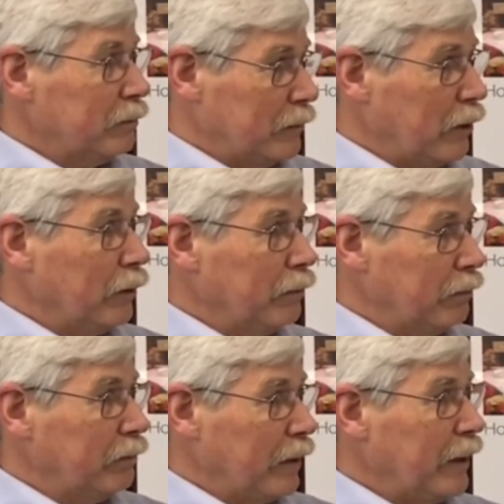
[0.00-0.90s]
No,
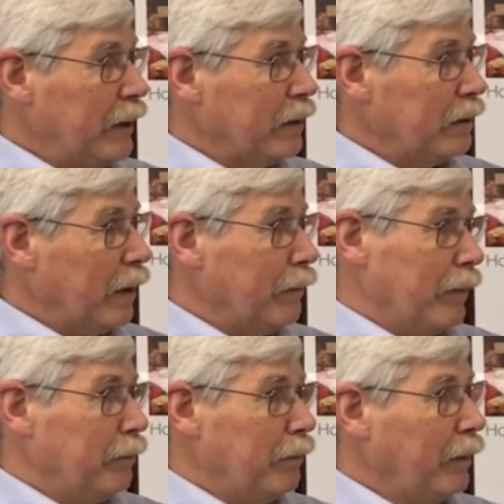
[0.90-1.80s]
they didn't. I
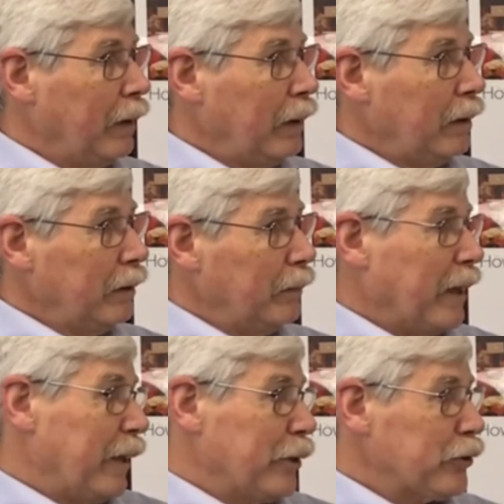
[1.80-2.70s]
mean,
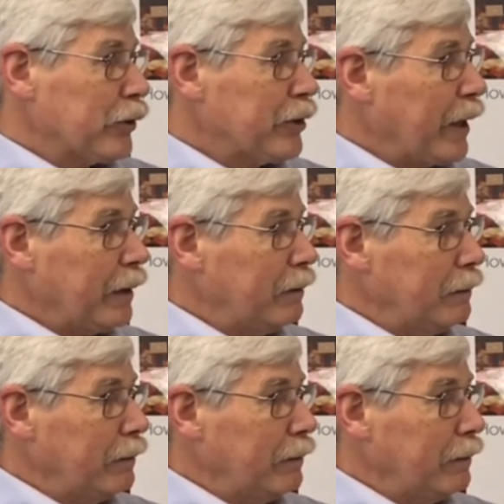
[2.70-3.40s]
many districts had,